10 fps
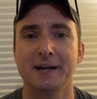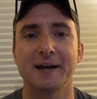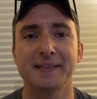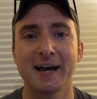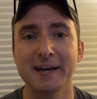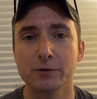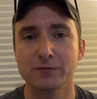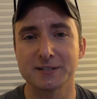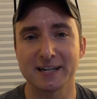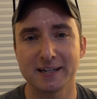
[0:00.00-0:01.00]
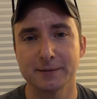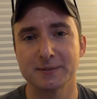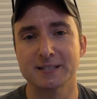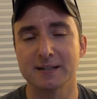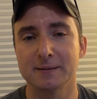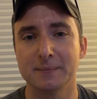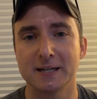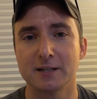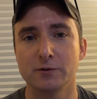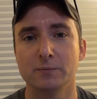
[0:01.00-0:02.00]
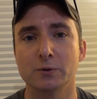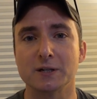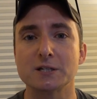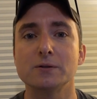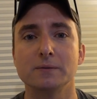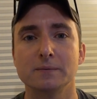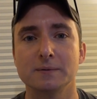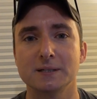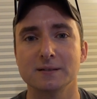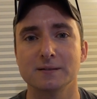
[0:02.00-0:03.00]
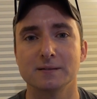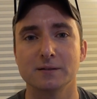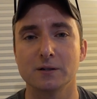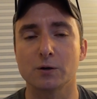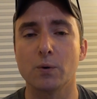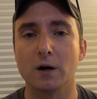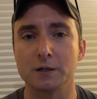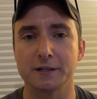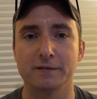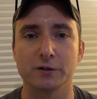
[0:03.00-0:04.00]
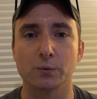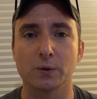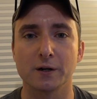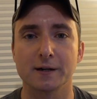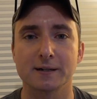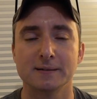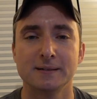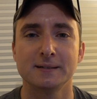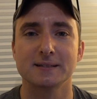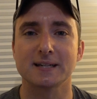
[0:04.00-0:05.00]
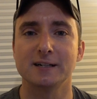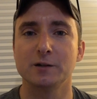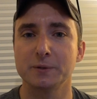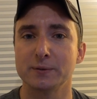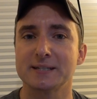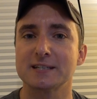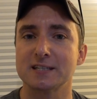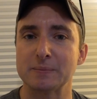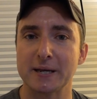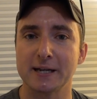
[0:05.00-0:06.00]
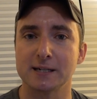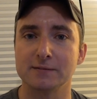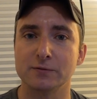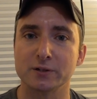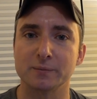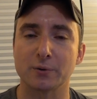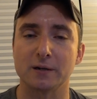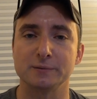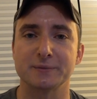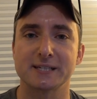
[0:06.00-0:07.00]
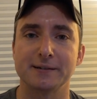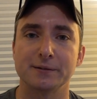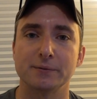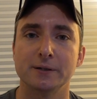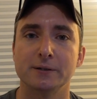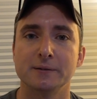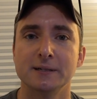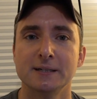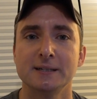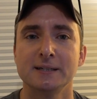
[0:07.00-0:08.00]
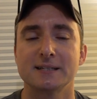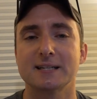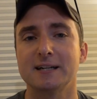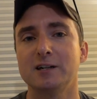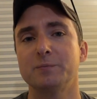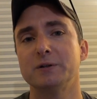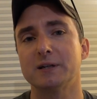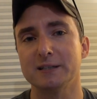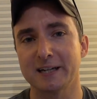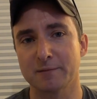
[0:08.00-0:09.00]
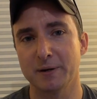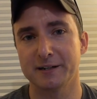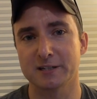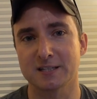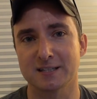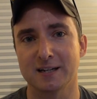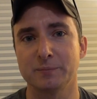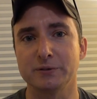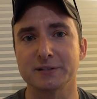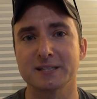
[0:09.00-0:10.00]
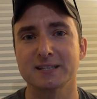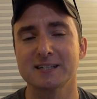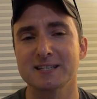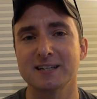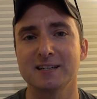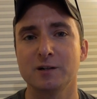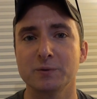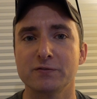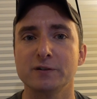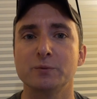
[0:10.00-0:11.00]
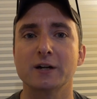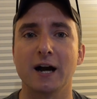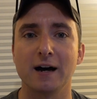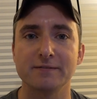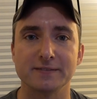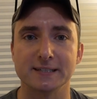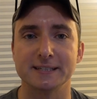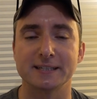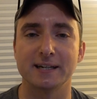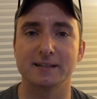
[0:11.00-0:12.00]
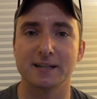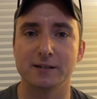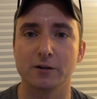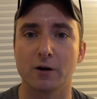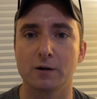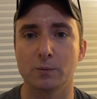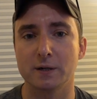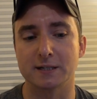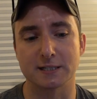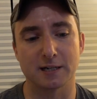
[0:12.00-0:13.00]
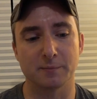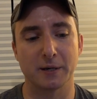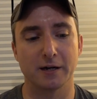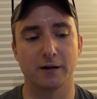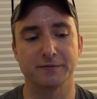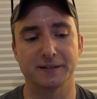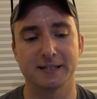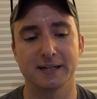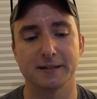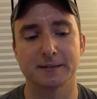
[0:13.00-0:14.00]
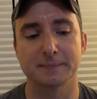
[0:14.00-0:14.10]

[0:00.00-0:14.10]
And that over time is going to make you more attuned to the quality of your work. It's going to help you anticipate and avoid problems down the road. It's going to help you collect better samples, and it's going to help you feel more confident that your hard work is going to pay off in the end.